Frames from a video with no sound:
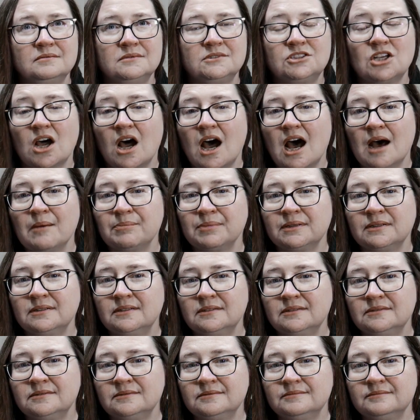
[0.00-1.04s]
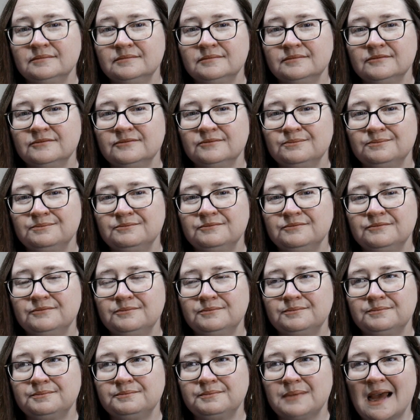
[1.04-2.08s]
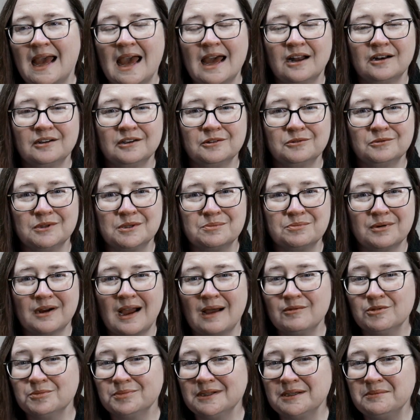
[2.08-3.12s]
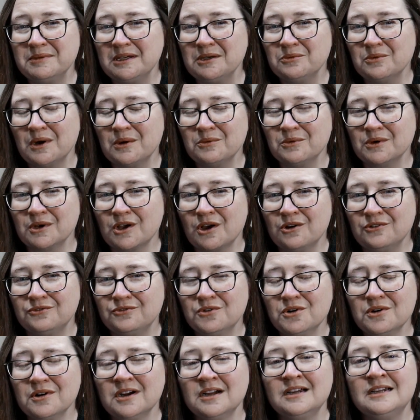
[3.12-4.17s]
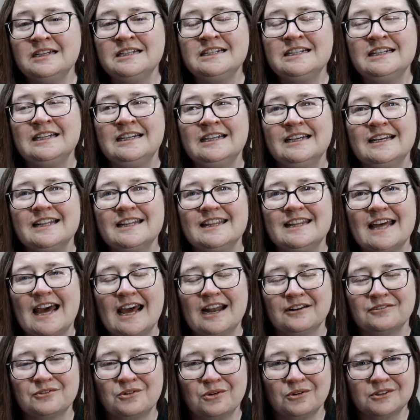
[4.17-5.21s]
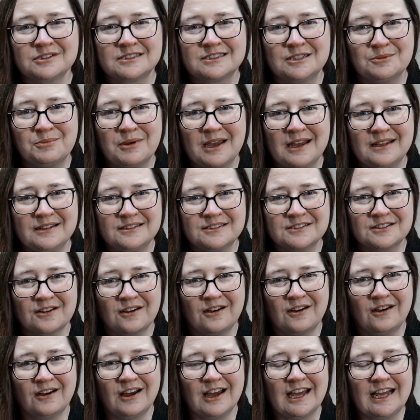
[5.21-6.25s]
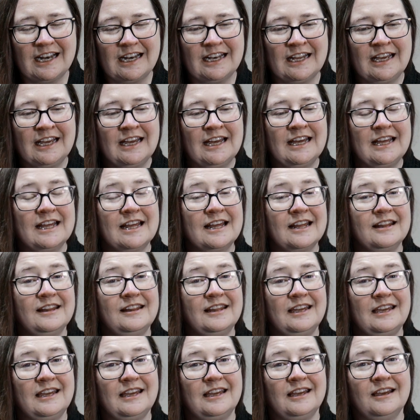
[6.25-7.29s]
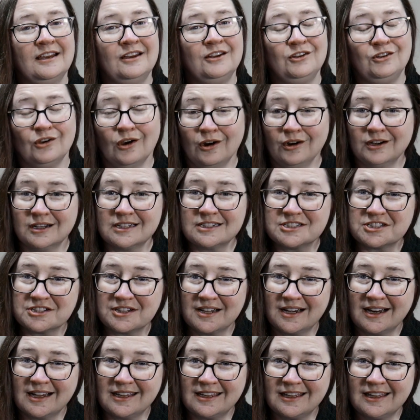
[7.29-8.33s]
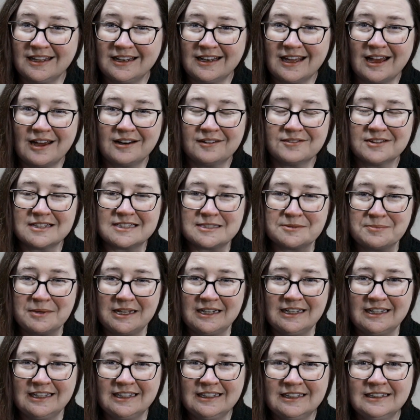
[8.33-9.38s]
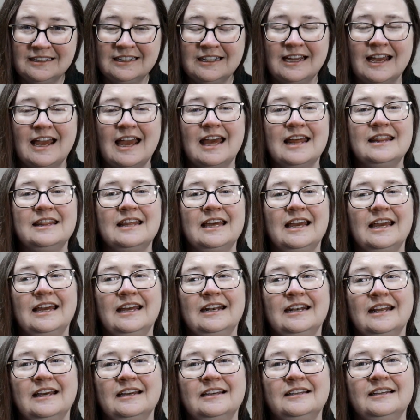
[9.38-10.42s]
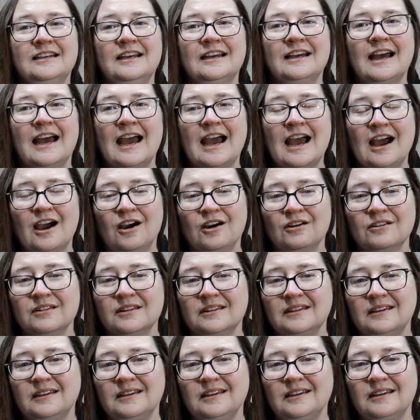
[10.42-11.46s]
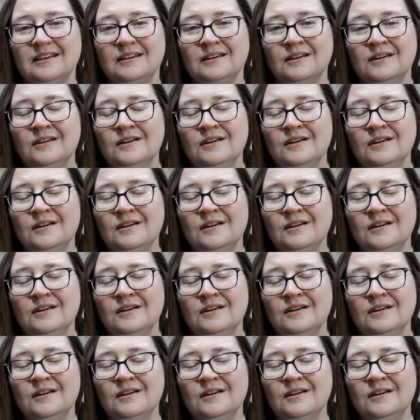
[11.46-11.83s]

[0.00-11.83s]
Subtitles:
top pattern would probably be what we'll go for. That of course depends on the yardage that I get out of the spinning, and then how the